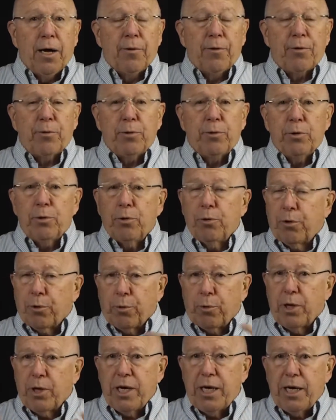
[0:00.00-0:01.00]
through
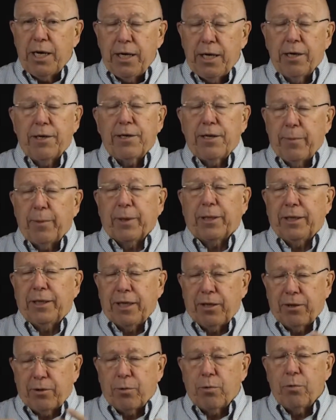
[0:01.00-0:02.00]
typically
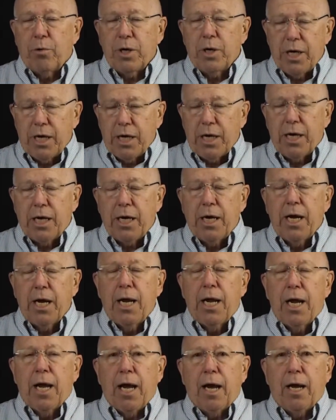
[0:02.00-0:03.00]
three
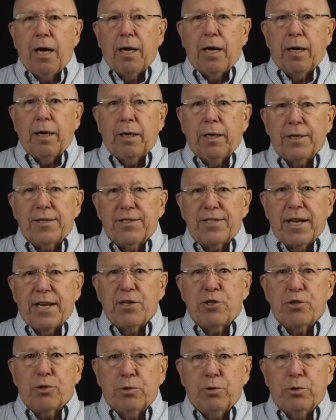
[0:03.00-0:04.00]

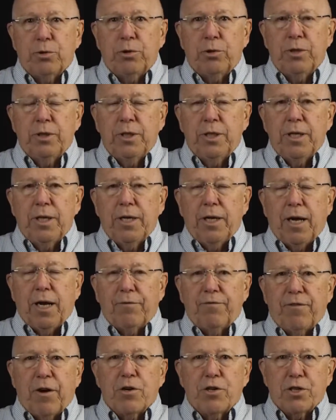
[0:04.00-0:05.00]
essential
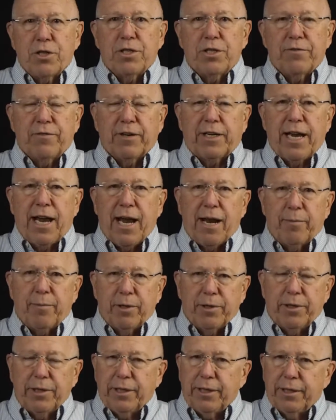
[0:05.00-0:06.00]
functions of a camera:
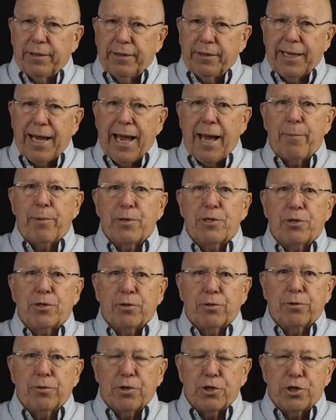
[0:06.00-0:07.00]
the
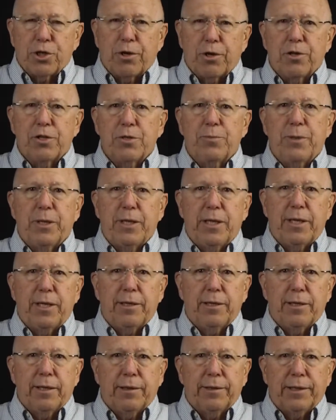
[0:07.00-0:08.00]
aperture, the shutter
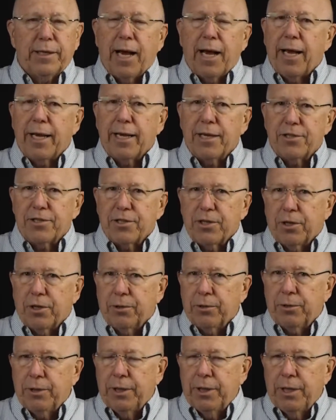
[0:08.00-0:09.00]
speed, and the ISO.
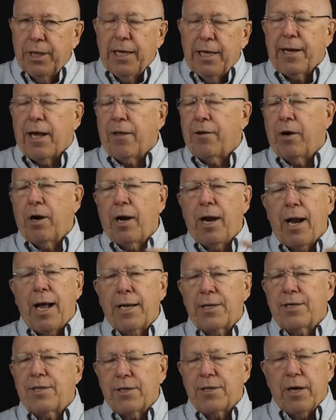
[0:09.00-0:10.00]
Now, there are
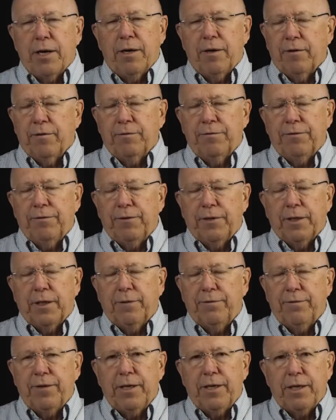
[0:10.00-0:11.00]
lots of
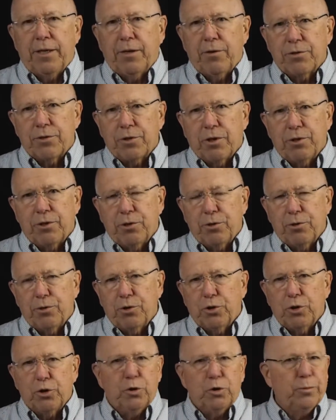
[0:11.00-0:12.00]
videos on
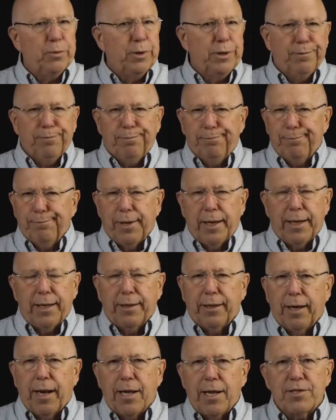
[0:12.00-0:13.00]
YouTube
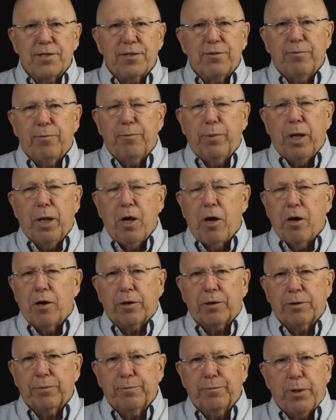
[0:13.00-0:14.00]
and lots of
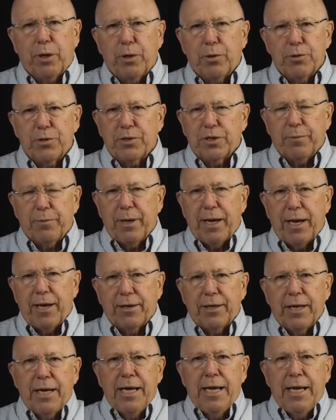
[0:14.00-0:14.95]
blog posts about